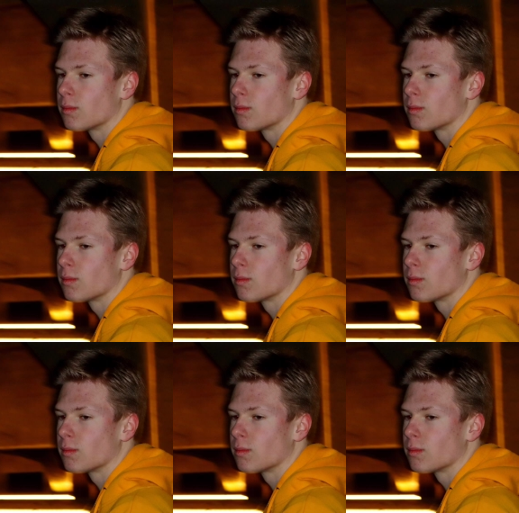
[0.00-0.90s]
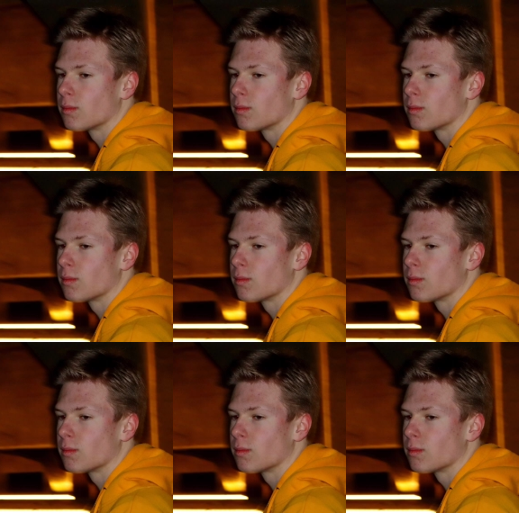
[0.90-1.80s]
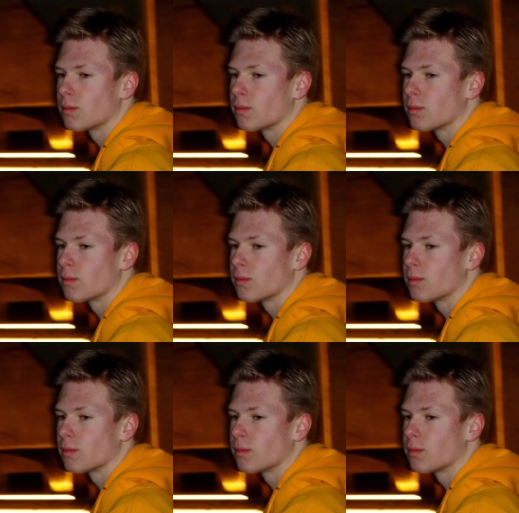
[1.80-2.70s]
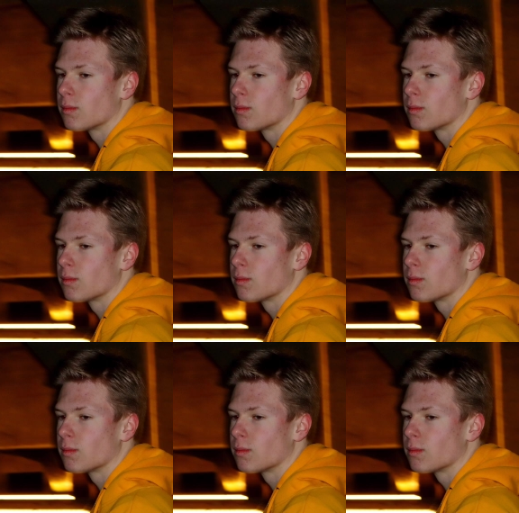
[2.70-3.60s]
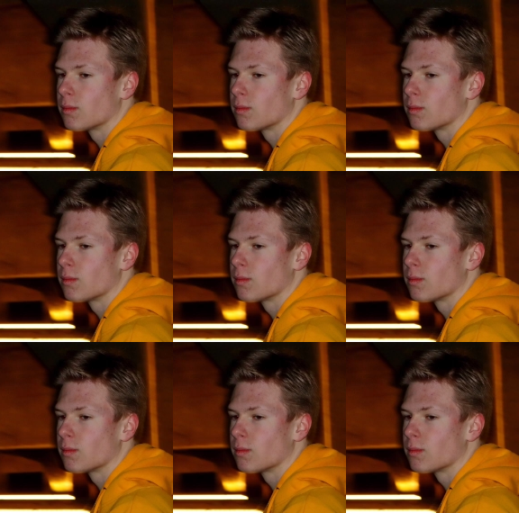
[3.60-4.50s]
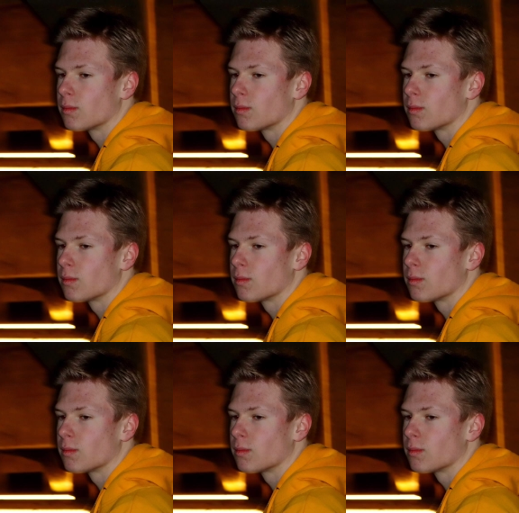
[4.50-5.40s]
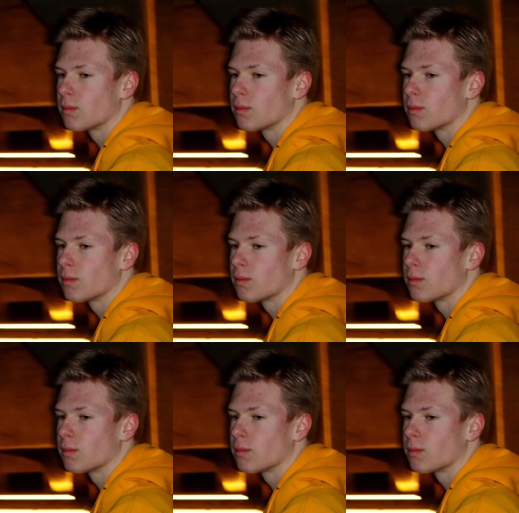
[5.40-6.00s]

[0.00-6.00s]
The face doesn't move, so there is nothing to read.